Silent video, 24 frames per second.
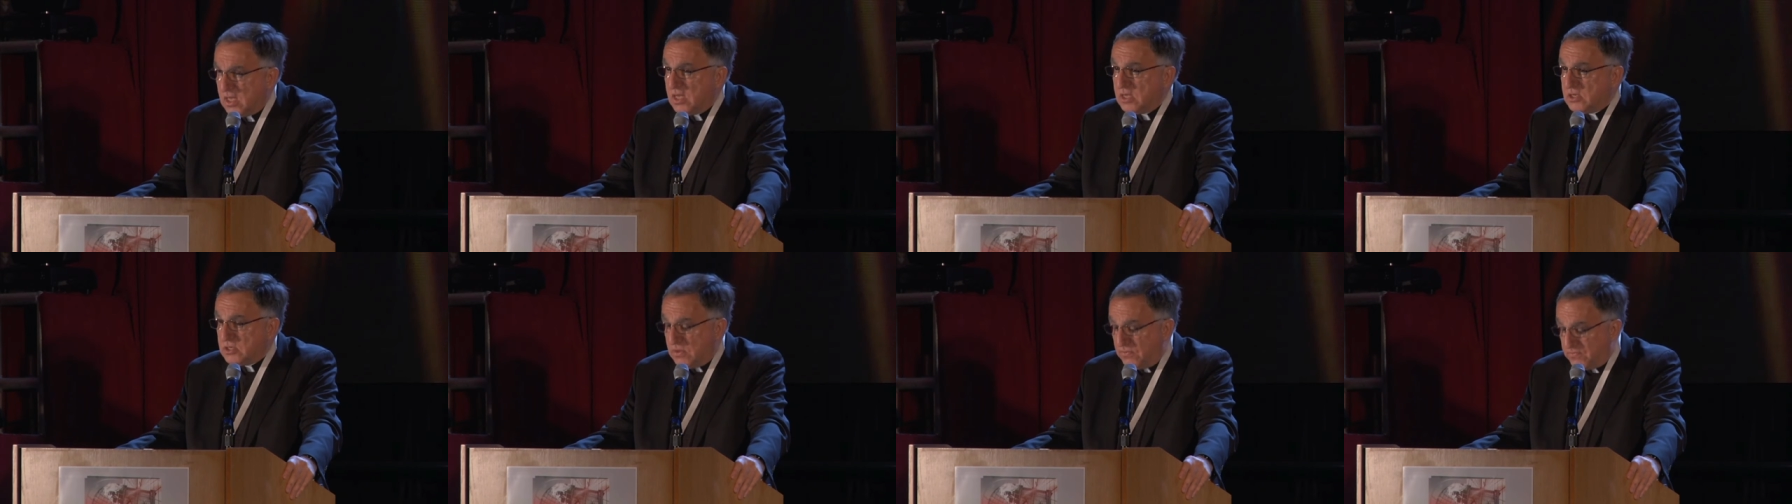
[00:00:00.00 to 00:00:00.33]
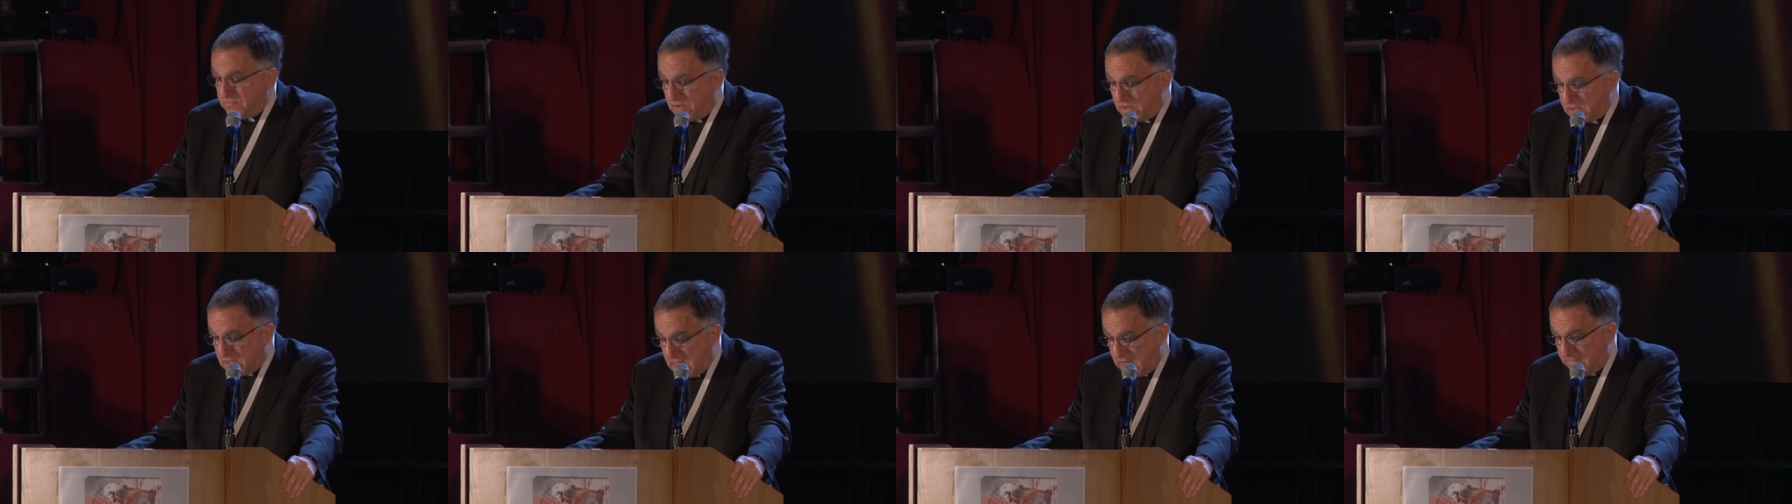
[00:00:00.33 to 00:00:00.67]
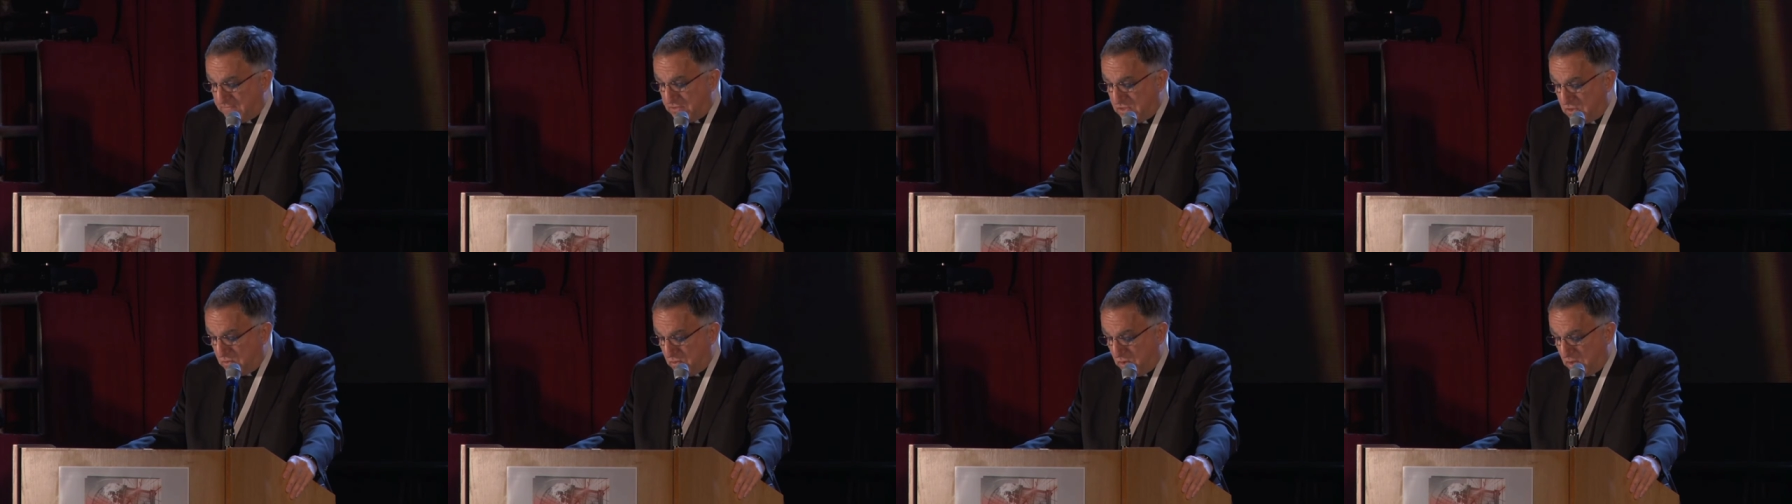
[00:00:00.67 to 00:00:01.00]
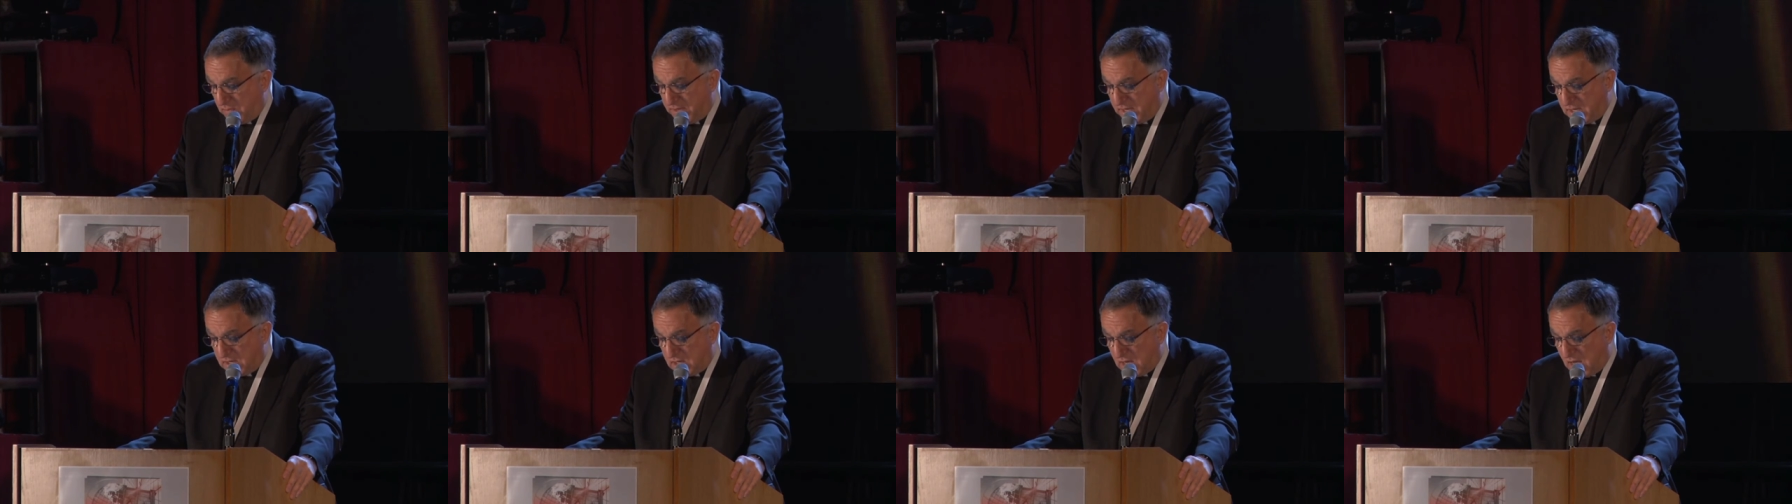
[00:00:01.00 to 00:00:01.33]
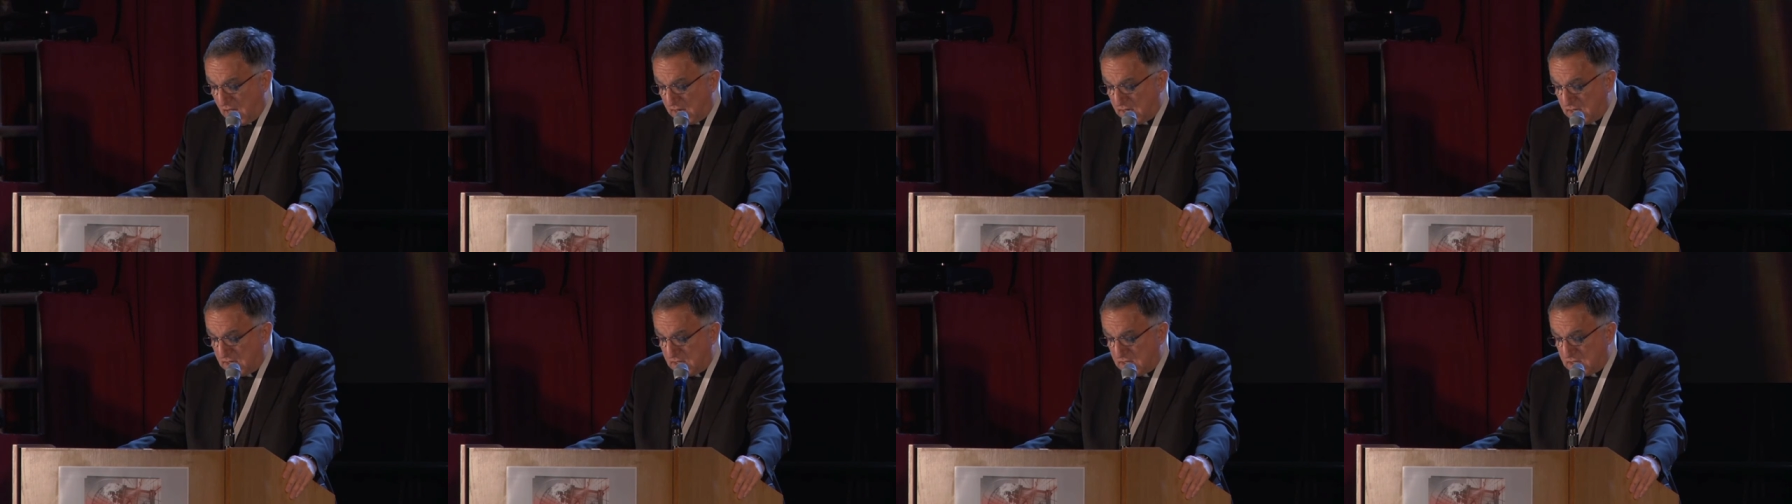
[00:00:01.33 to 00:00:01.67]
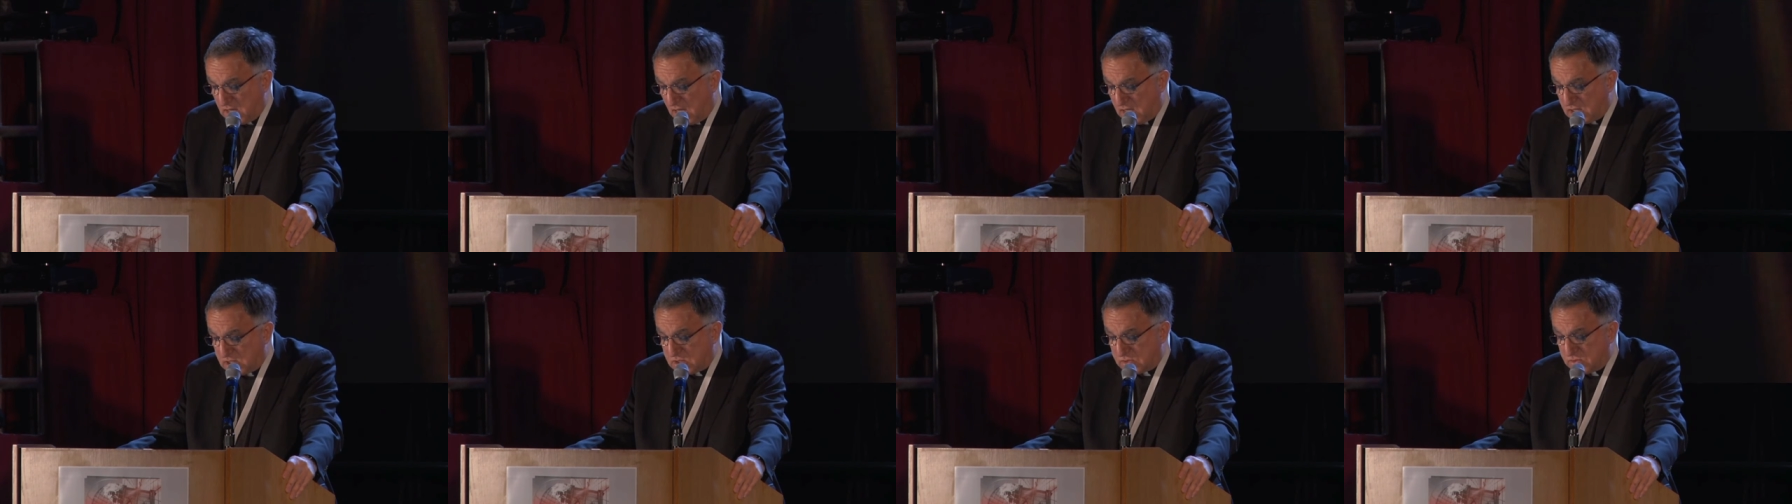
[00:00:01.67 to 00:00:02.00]
to forgive the woman caught in
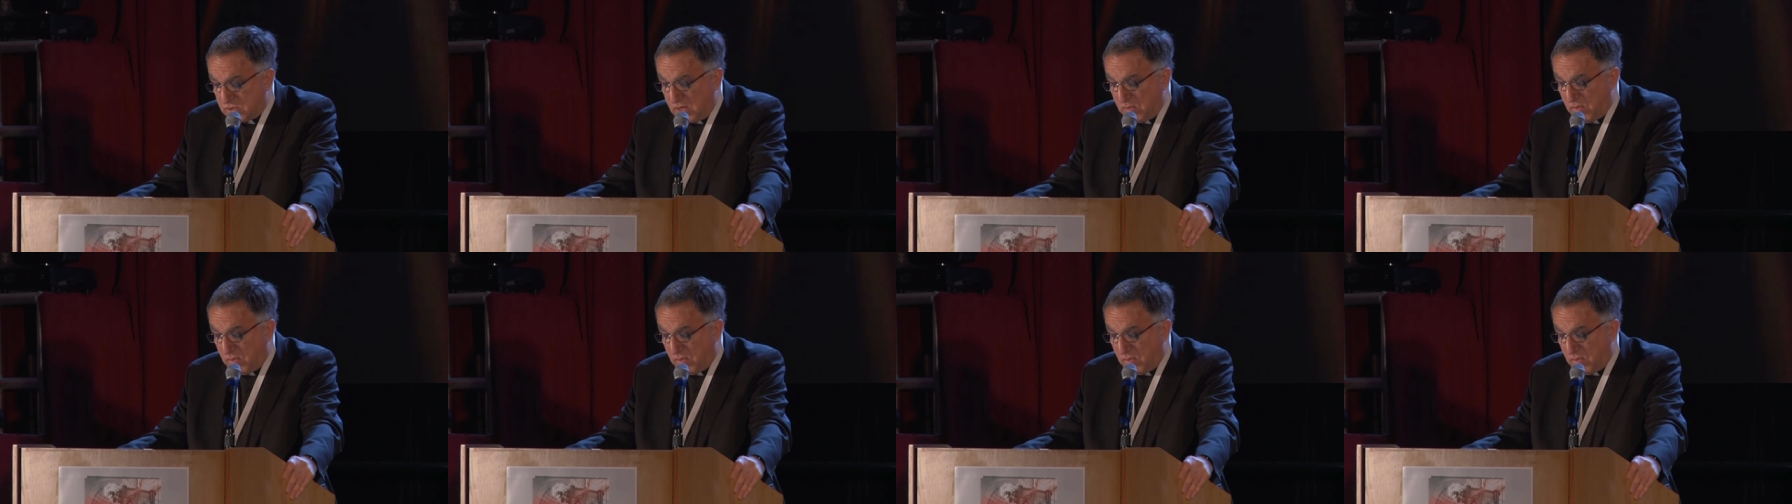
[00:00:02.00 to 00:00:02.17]
adultery